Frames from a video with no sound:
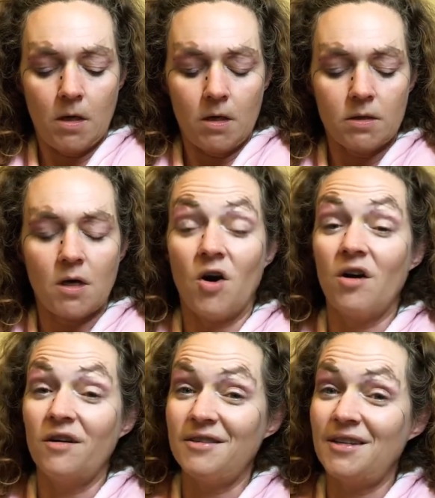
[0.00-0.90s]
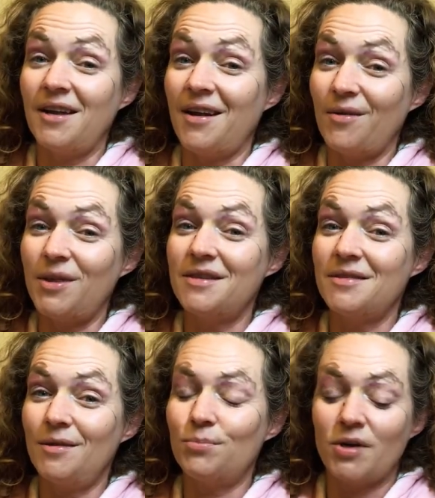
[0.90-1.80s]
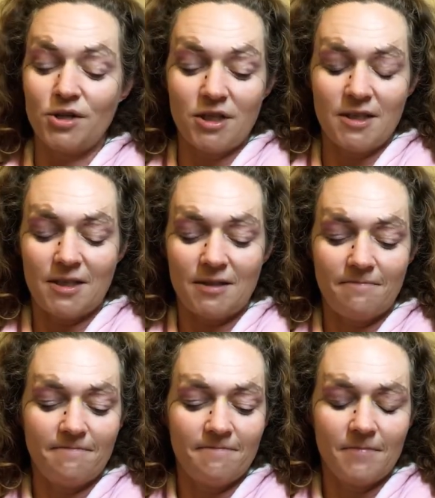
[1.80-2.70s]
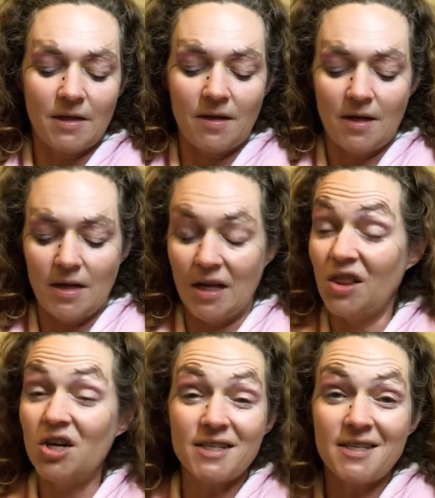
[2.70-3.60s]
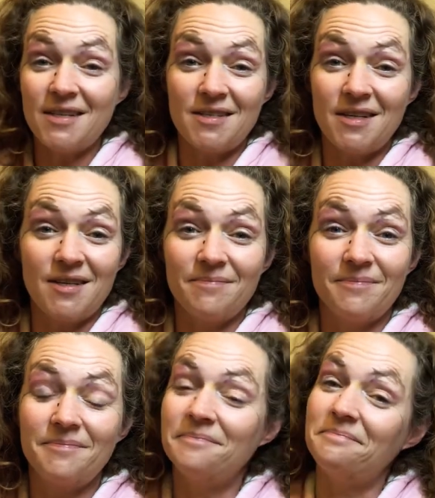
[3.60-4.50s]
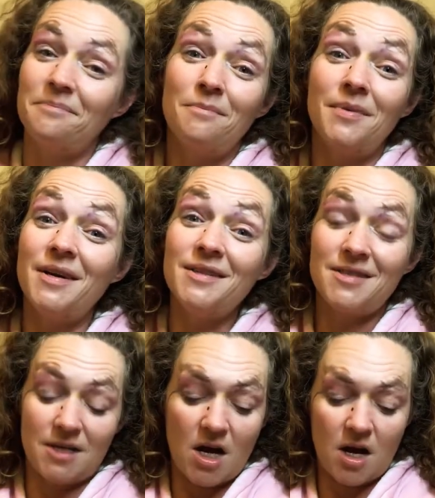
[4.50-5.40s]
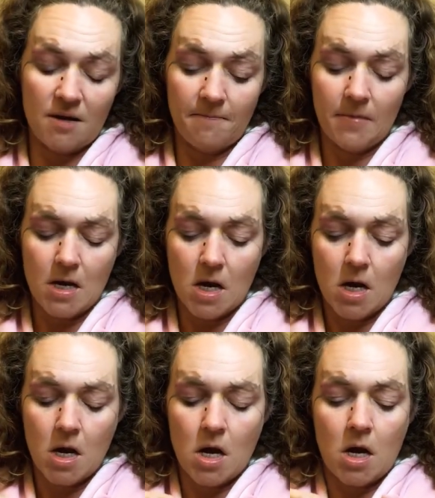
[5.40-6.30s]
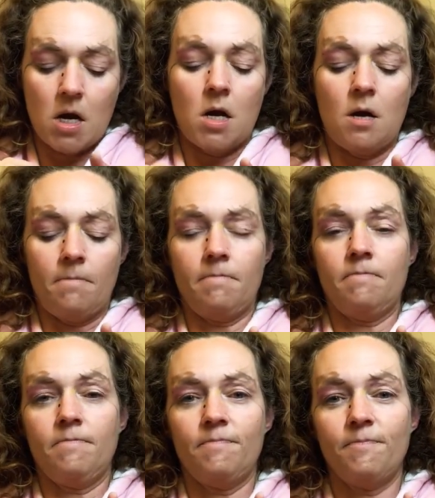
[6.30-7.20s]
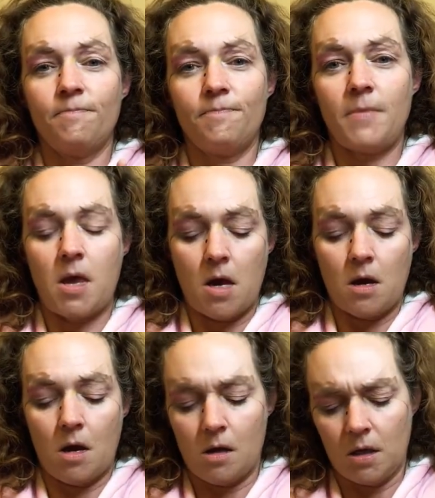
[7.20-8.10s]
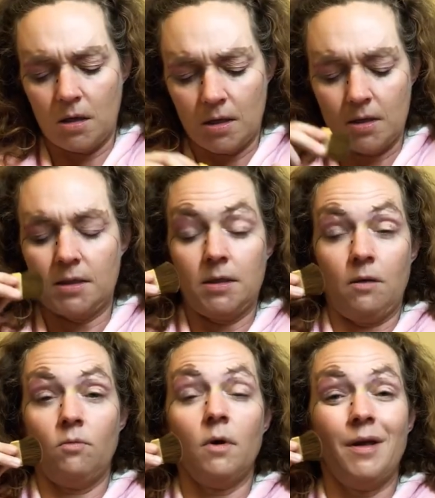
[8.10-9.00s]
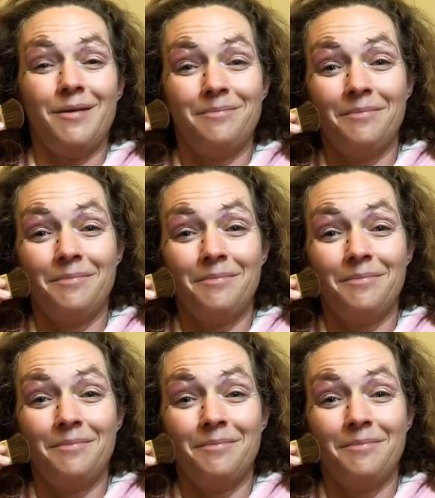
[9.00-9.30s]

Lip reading: It's hard to get out these little brushes. It looks easy, but it's not. Yeah, I gotta see really.